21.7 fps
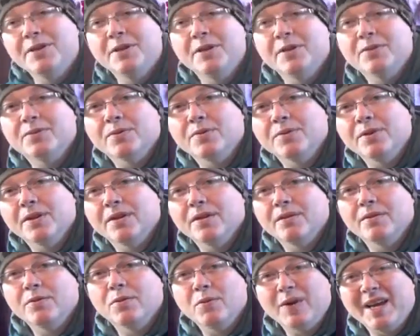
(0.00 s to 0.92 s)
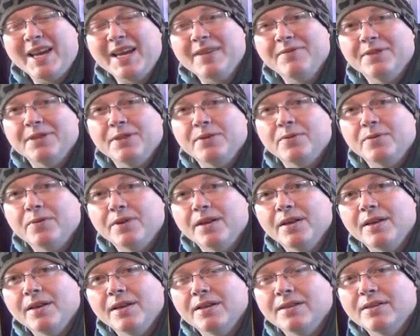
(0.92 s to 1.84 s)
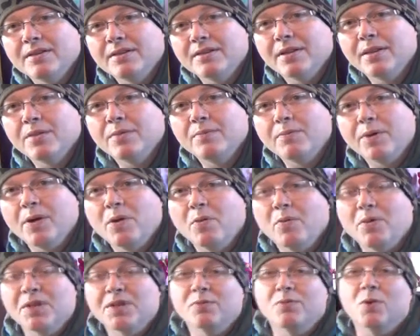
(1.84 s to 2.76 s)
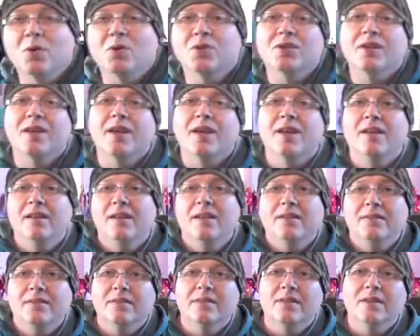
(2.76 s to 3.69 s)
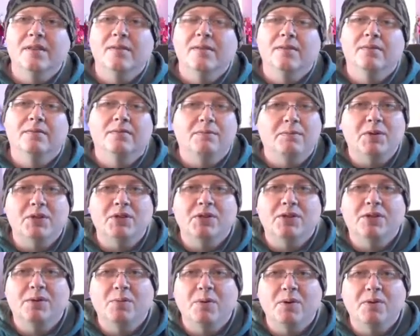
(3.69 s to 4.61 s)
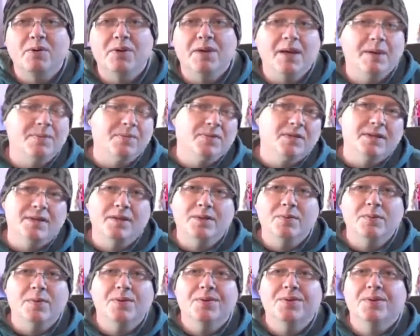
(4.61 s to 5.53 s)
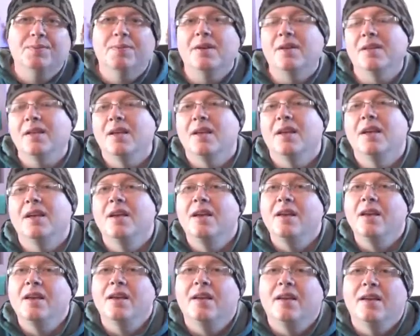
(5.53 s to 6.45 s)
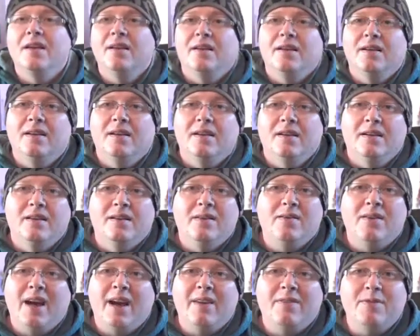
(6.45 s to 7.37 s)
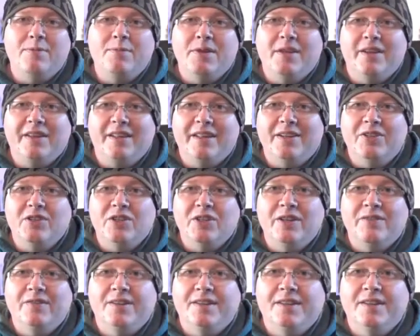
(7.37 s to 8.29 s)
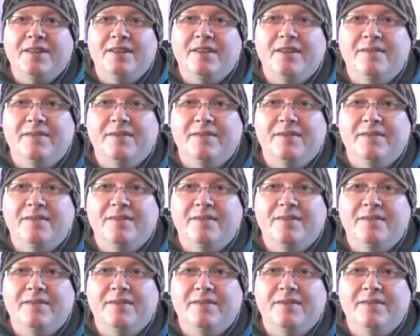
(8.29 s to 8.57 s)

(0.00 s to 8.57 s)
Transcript: videos on it, or a video on it, and so by all means watch that. It's a much superior game to these ones, but you've got to have them in your collection, haven't you?